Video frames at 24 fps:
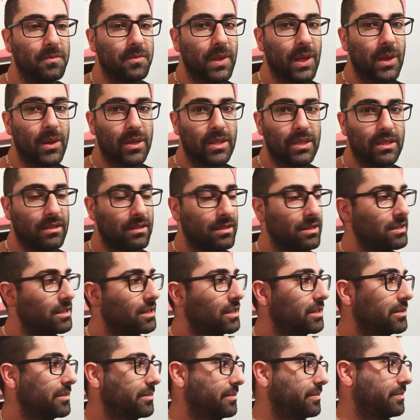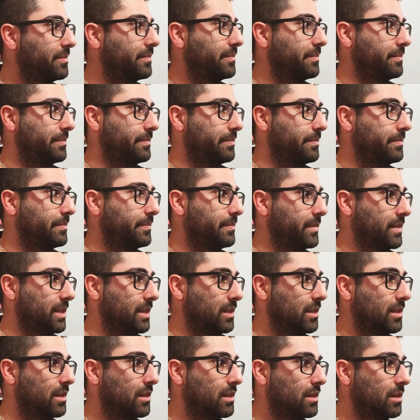Anyways, that's it.
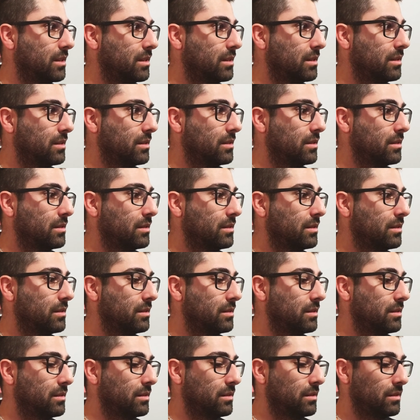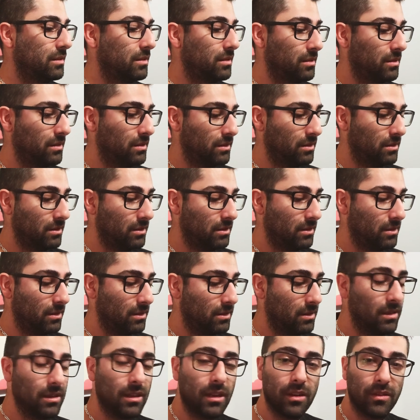Not
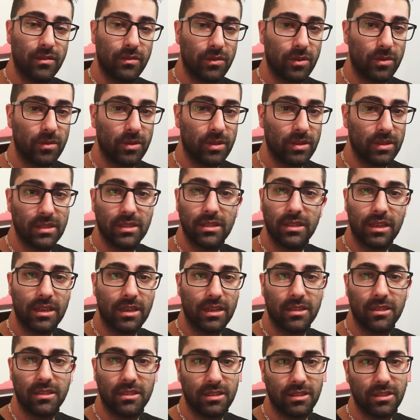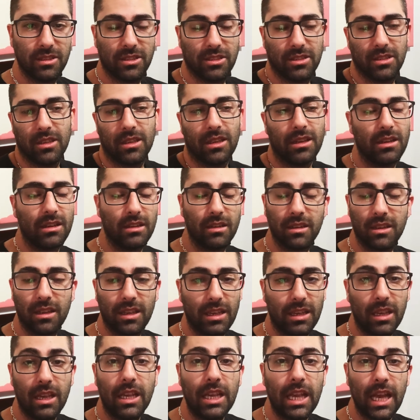a formal. This is not just like
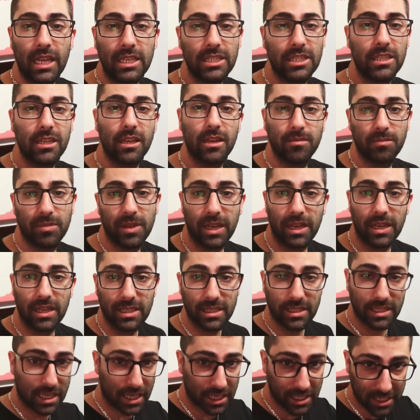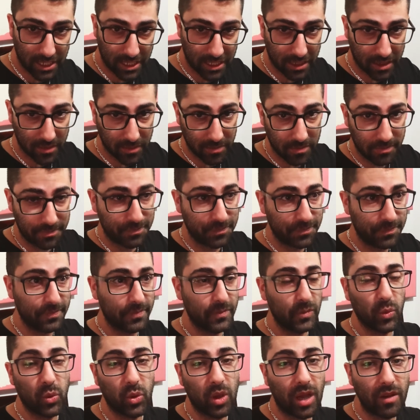catching up, guys. Catching up.
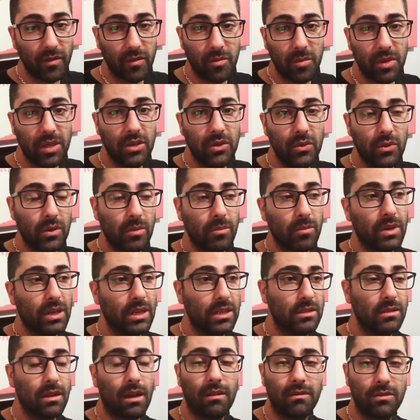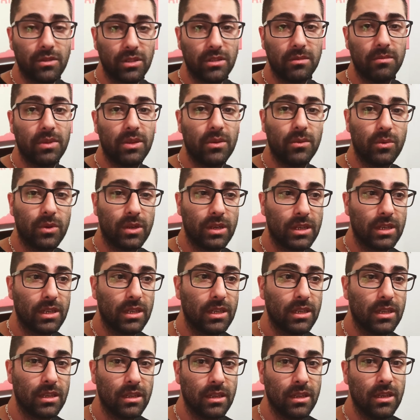We haven't been doing much. I've just been
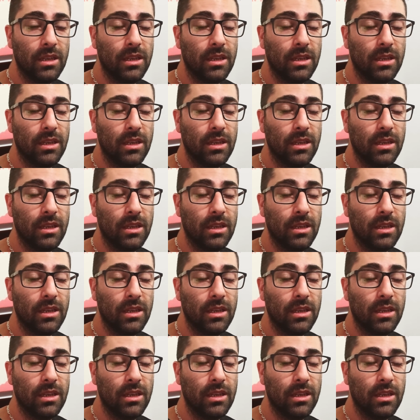working.